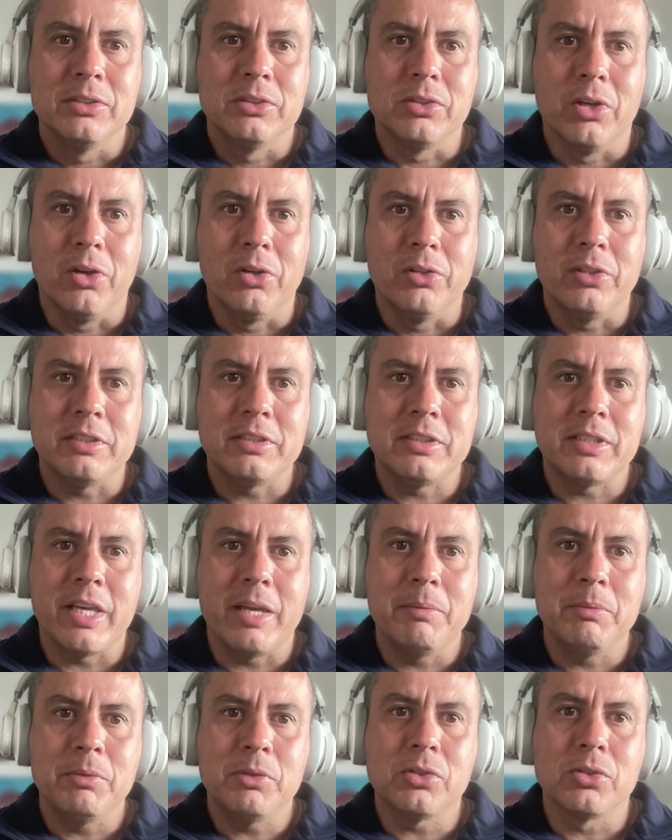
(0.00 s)
So the
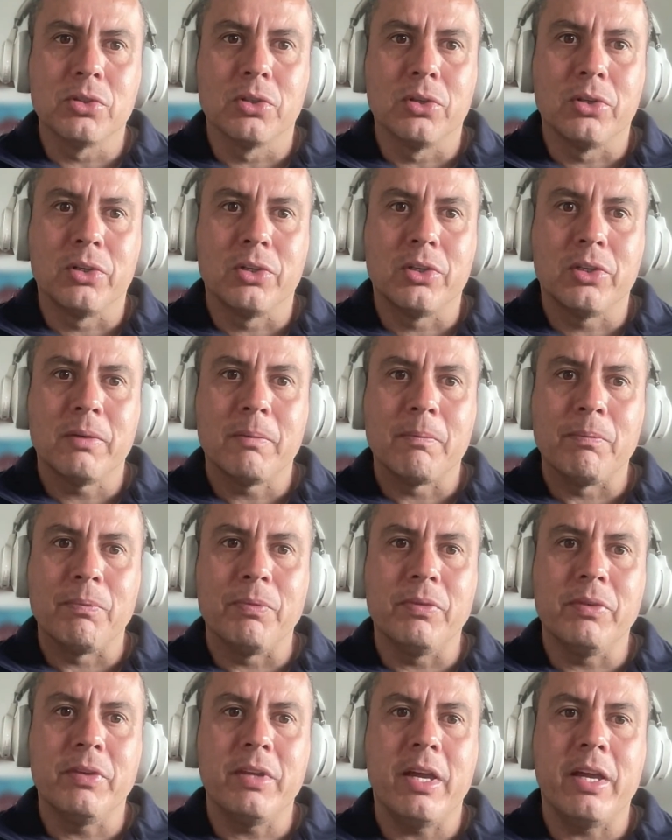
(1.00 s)
same saw
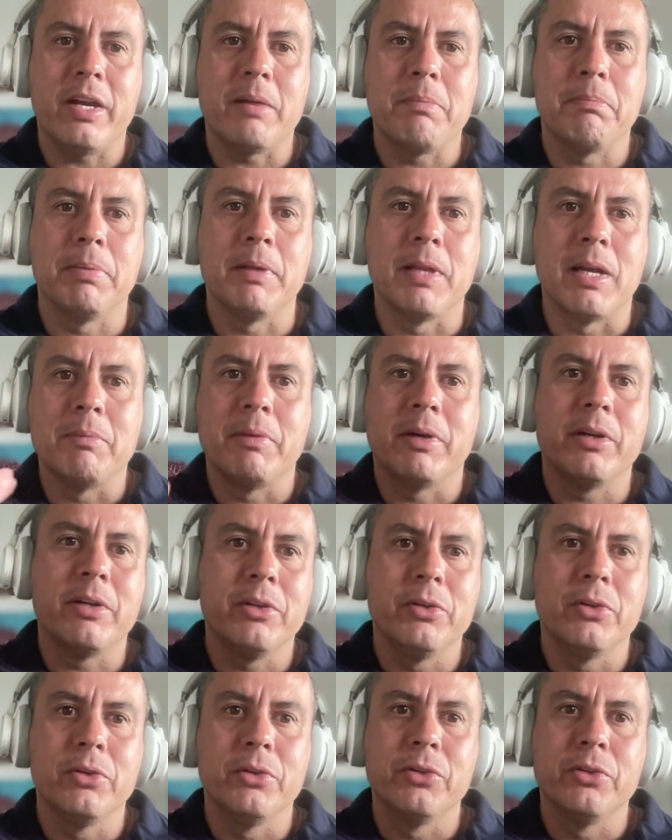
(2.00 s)
that a plumber
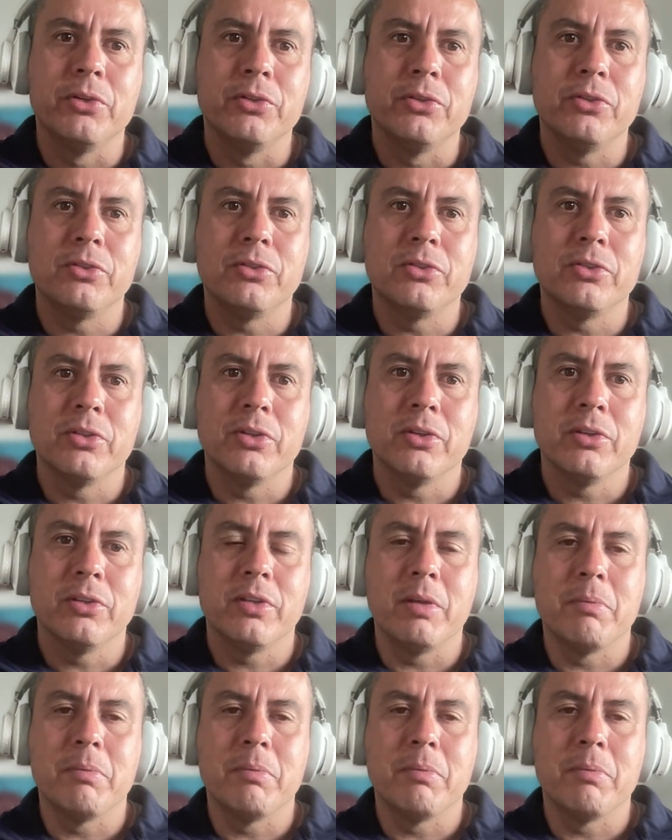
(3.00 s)
use,